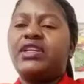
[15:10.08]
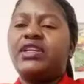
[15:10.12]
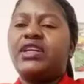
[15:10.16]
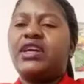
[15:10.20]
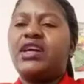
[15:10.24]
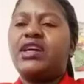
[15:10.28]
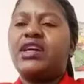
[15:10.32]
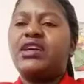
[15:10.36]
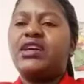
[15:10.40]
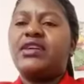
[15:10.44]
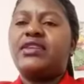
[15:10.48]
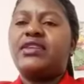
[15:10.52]

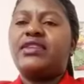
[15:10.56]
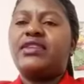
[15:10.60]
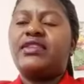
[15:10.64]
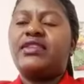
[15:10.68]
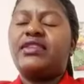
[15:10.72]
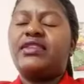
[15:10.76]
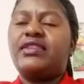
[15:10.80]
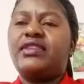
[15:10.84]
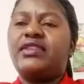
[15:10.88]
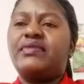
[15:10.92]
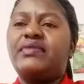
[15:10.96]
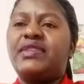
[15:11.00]
Let
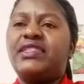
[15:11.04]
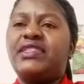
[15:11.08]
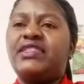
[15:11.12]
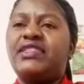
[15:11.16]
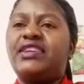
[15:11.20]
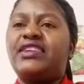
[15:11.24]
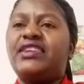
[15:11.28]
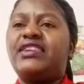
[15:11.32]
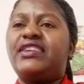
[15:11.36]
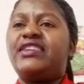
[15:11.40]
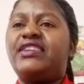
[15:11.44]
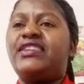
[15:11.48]
me
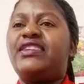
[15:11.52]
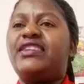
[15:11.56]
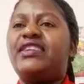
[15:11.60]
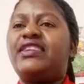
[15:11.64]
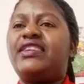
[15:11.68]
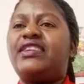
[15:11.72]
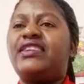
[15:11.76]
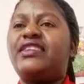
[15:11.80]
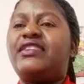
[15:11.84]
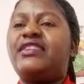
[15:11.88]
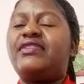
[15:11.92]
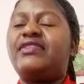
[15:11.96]
start.
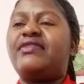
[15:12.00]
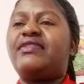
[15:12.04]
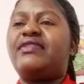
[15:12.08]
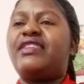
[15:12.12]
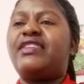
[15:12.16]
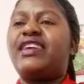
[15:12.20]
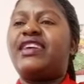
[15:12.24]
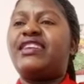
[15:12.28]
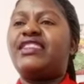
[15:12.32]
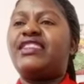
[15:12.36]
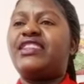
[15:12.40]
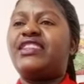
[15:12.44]

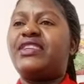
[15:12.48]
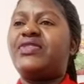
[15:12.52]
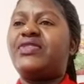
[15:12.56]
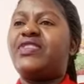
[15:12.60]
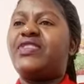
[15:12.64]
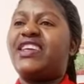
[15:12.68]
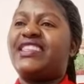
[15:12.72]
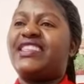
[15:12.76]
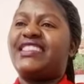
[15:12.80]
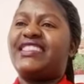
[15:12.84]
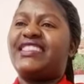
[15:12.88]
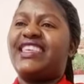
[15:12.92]
Like Shannon
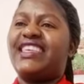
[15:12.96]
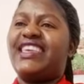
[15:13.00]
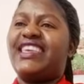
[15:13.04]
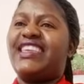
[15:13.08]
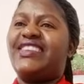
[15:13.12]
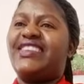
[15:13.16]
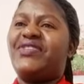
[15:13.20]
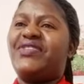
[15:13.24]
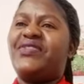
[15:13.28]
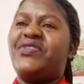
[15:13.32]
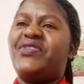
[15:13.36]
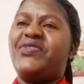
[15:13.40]
has said,
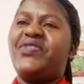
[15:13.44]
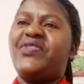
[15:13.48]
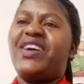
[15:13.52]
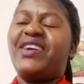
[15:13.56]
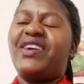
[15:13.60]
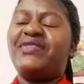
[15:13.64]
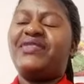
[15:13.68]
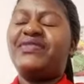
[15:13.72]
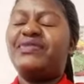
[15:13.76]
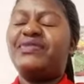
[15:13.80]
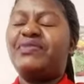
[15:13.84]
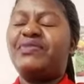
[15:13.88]
you
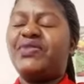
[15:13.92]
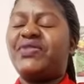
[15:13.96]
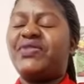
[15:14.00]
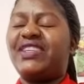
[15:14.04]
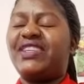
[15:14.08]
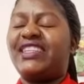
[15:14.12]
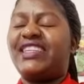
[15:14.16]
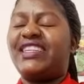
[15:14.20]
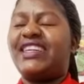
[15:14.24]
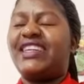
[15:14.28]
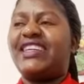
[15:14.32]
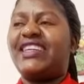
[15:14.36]
have to be
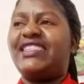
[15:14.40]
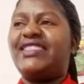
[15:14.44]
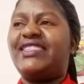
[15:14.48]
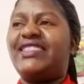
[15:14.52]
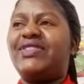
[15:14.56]
organized.